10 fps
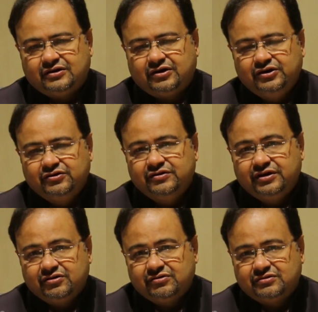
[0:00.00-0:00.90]
Hollywood
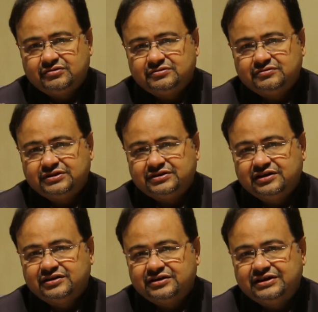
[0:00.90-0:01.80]
hero with a
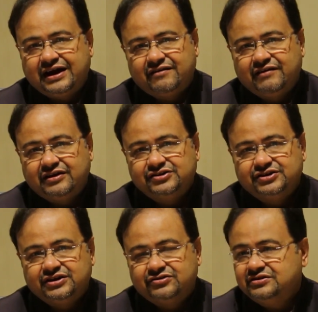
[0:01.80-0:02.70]
tilted hat
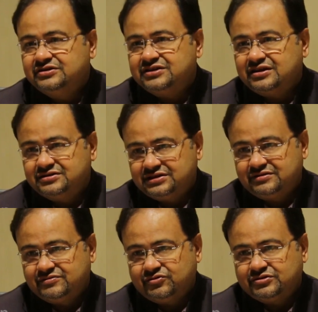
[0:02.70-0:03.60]
vanishing into the
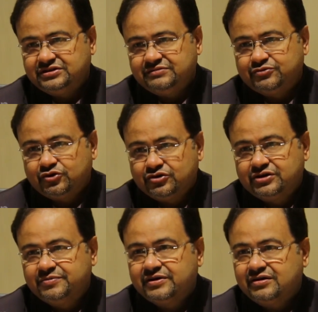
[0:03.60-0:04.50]
sunset was the
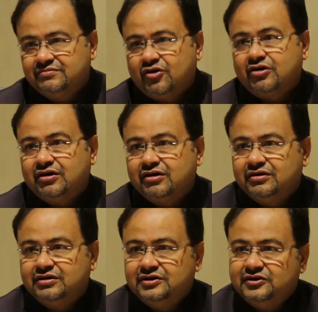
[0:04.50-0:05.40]
prototypical model
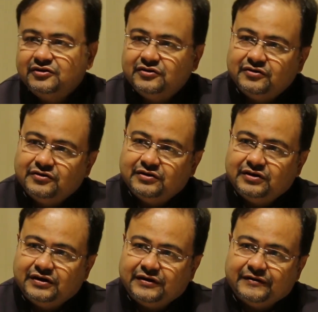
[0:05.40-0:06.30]

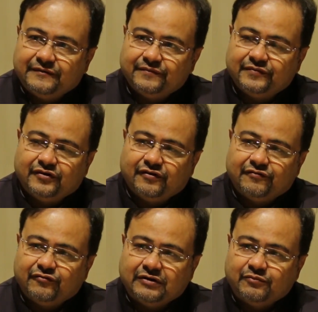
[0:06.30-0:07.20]

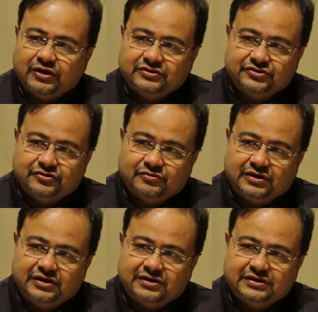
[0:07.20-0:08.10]
of 1.0
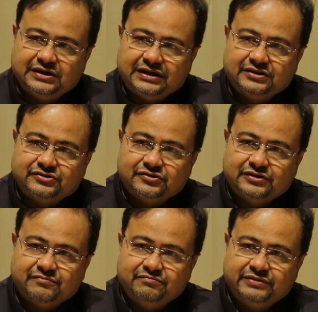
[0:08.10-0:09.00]
world. And so
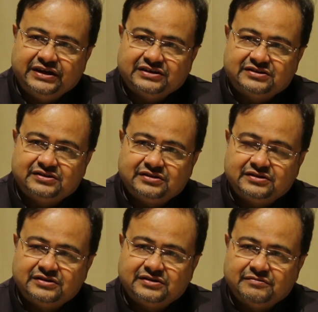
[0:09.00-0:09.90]
the biggest
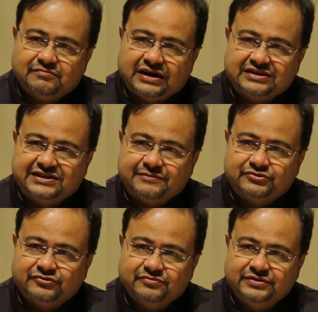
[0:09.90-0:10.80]

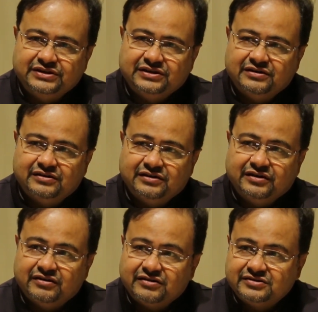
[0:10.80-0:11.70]
biceps would be
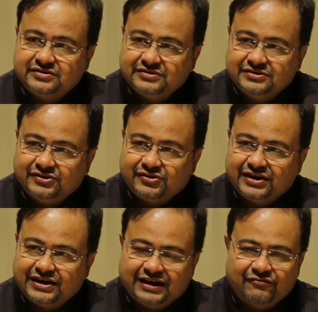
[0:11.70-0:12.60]
leaders.
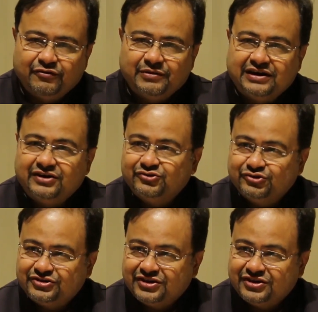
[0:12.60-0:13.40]
Okay, and women had no